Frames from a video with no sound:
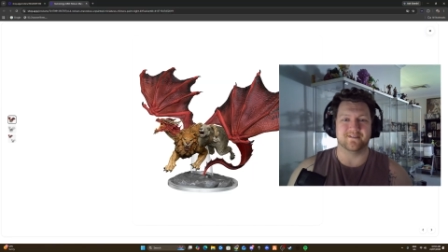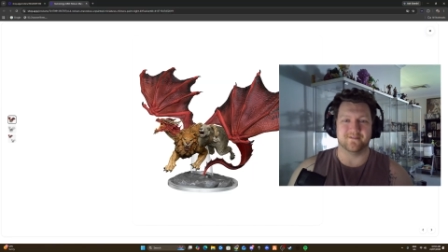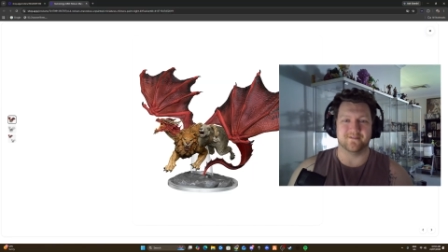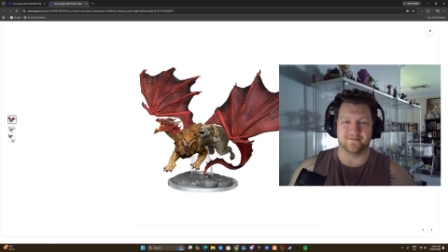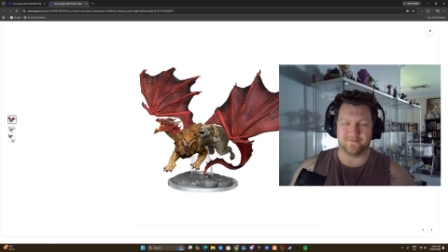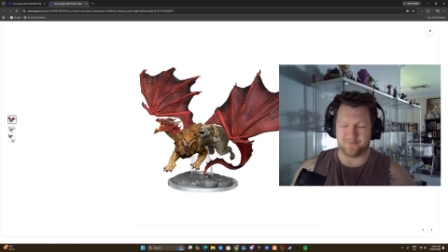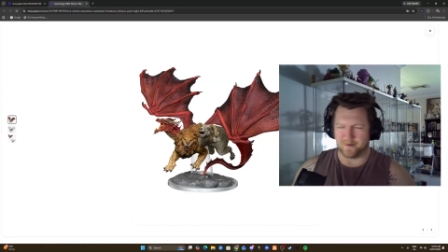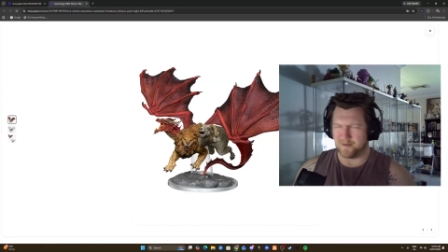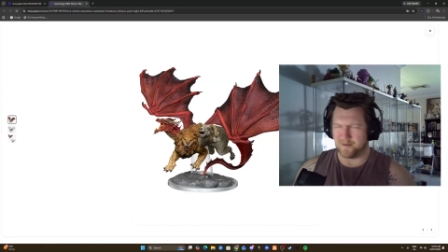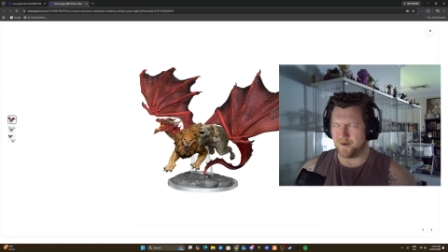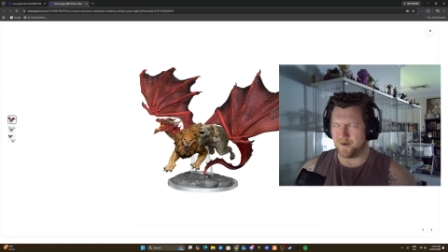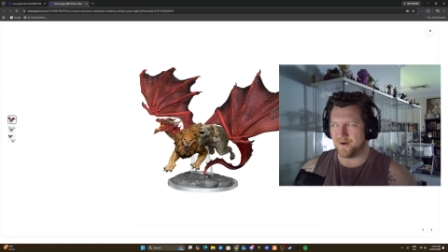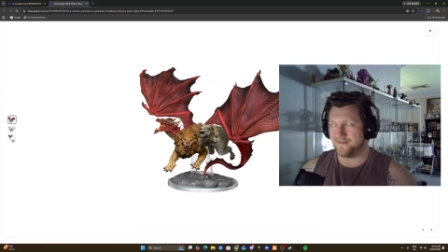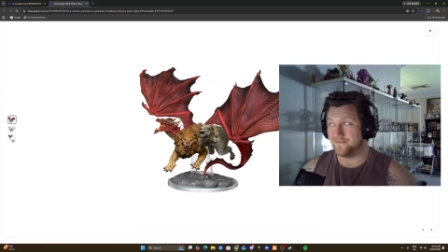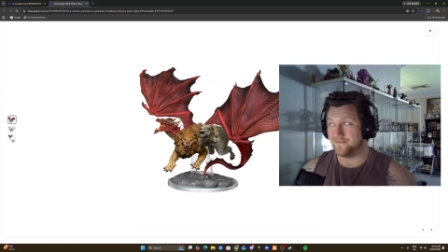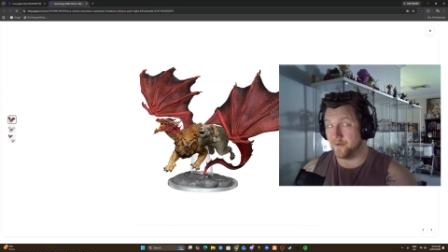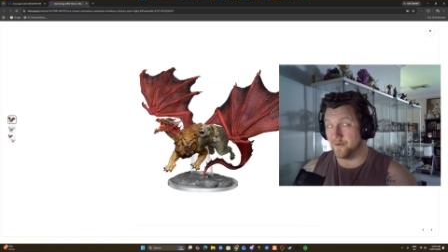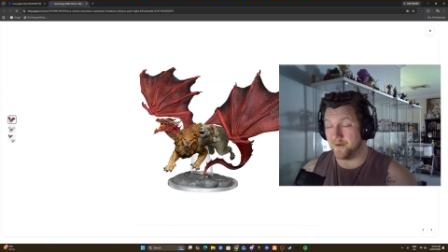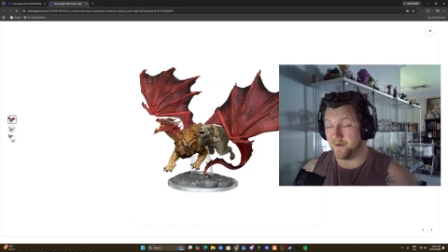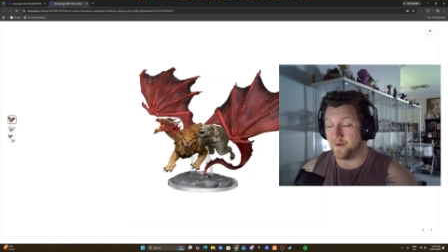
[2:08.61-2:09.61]
for my
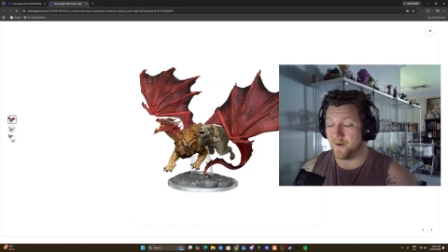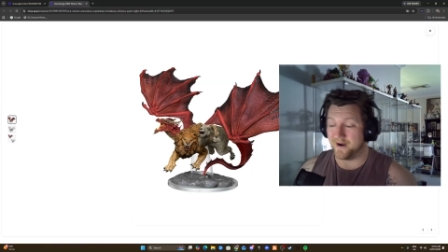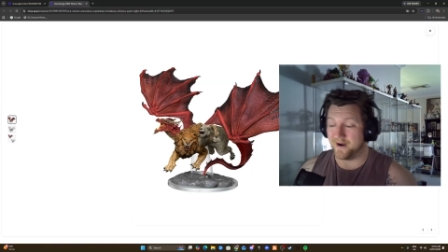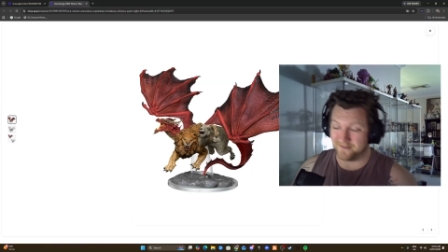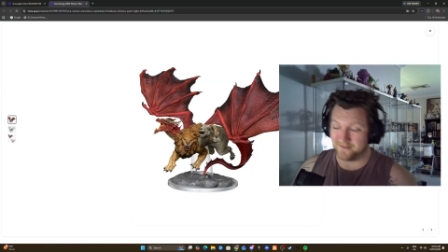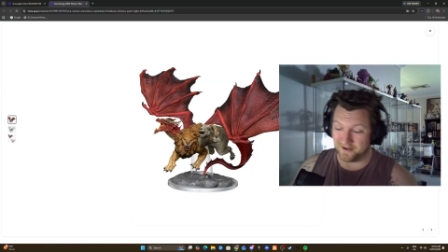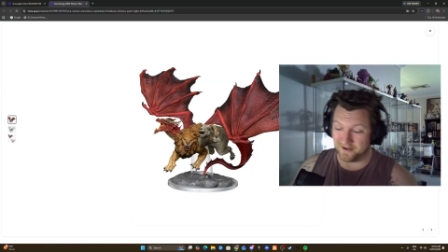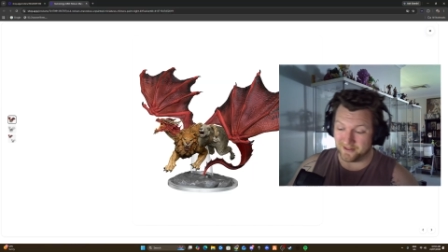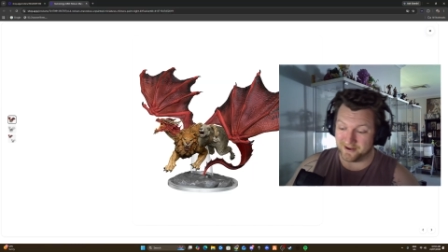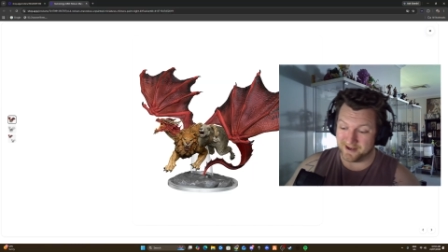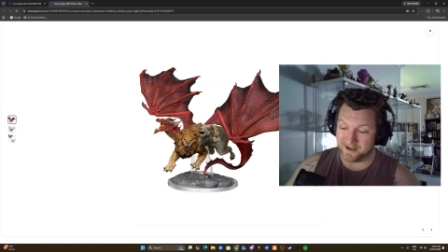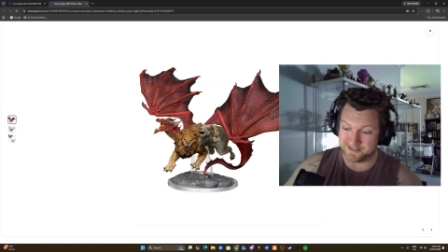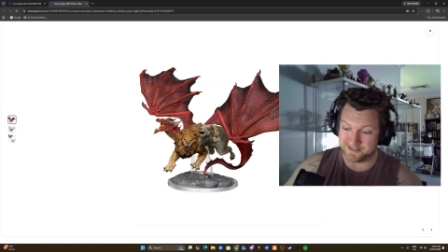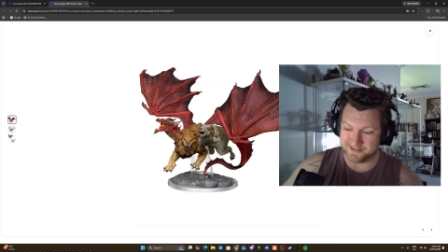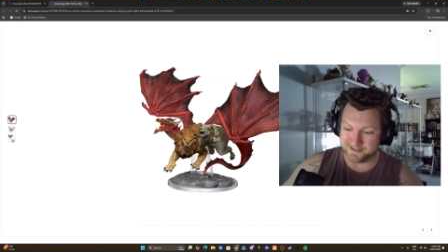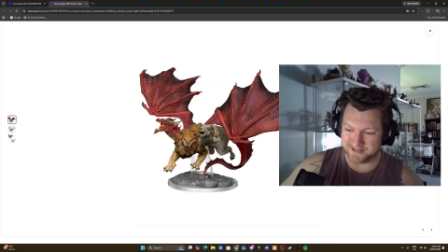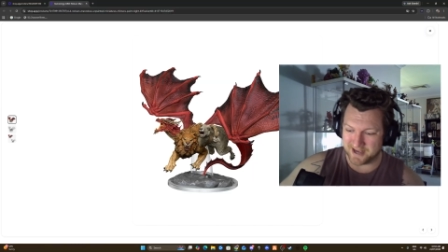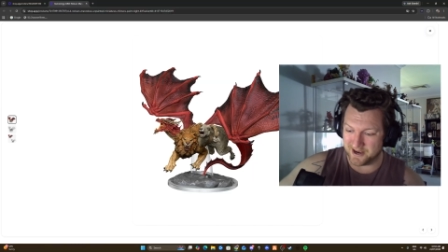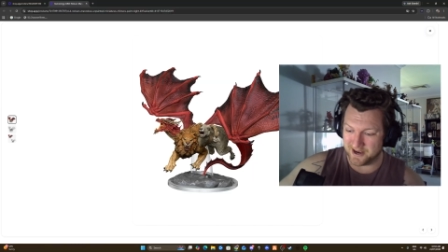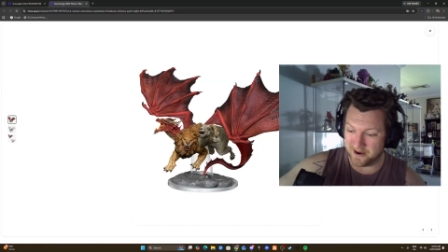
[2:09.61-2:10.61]
wife rather,
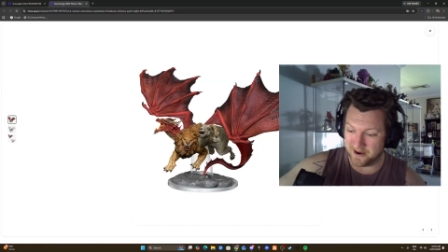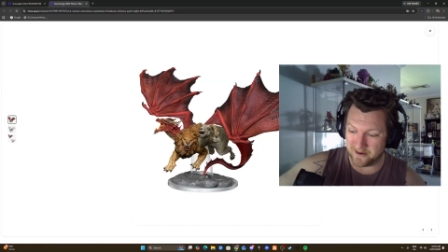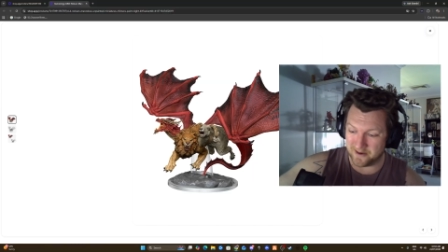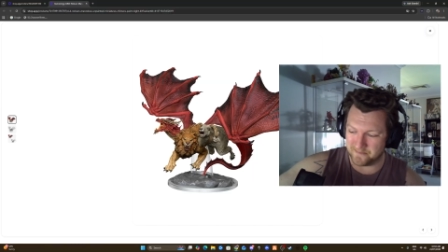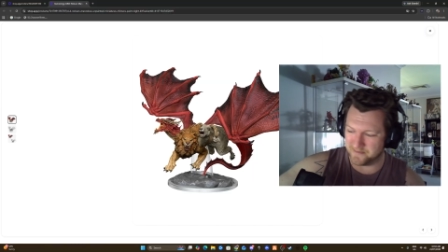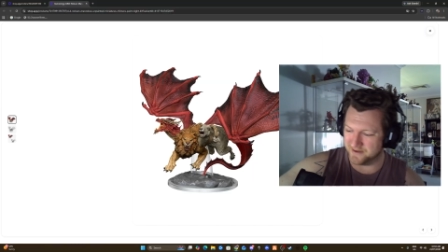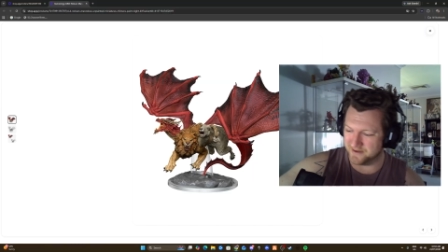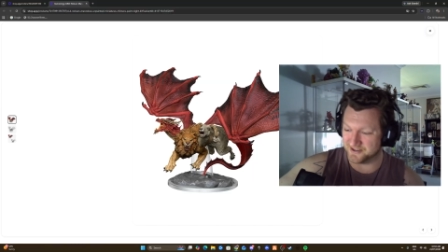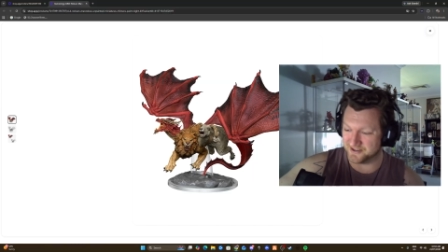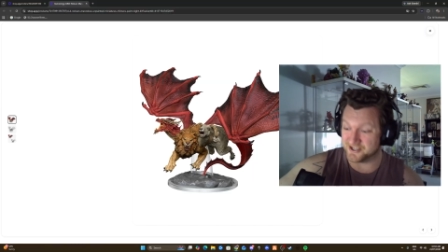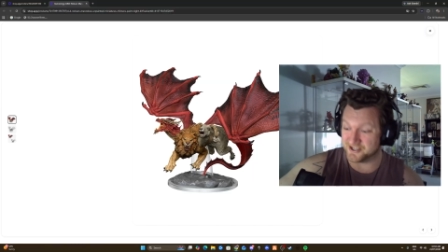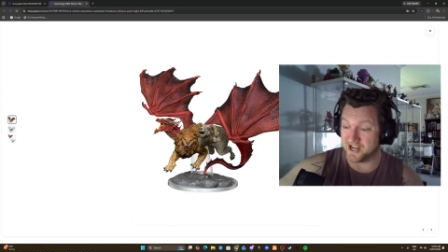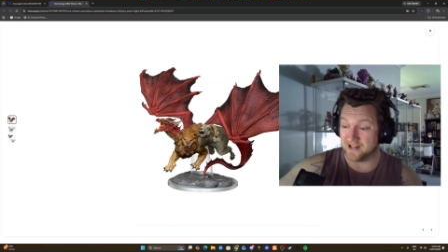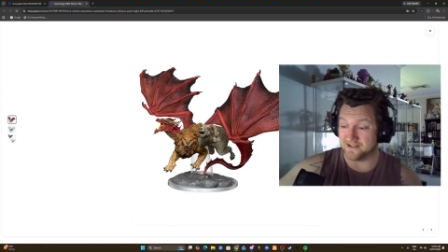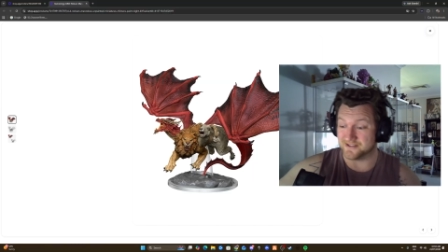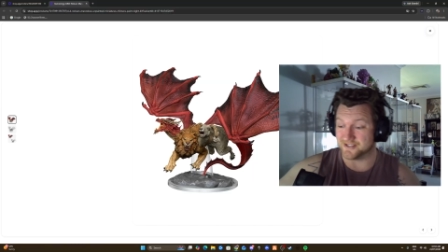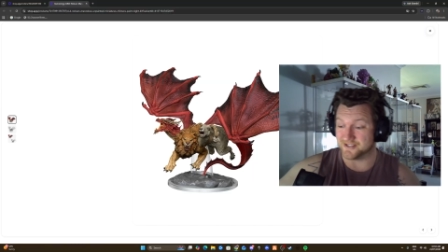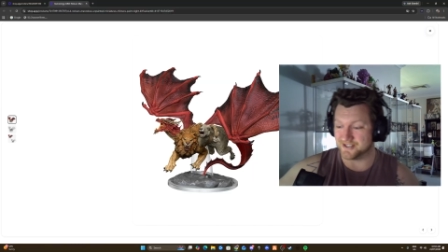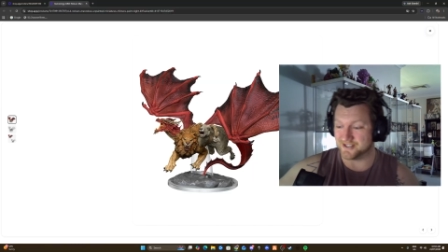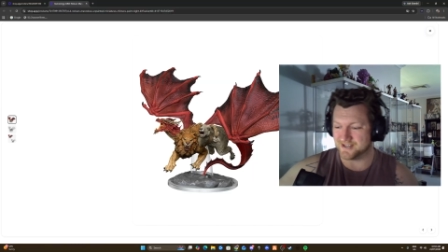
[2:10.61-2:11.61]
as a bit of a
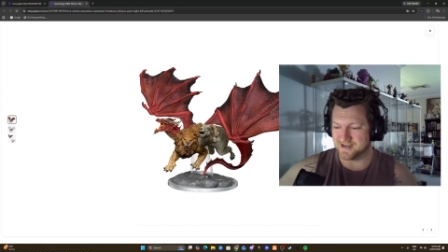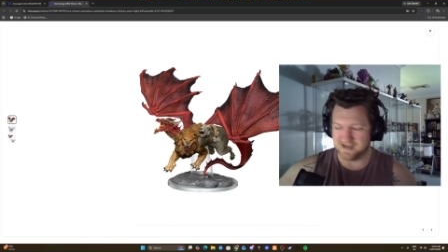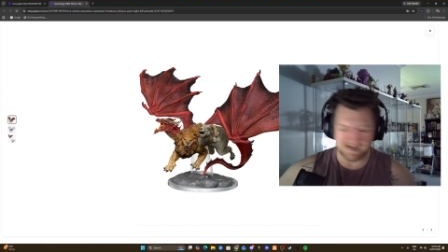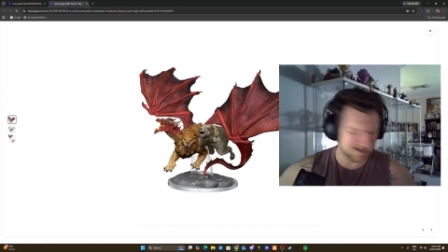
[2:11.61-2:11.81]
challenge.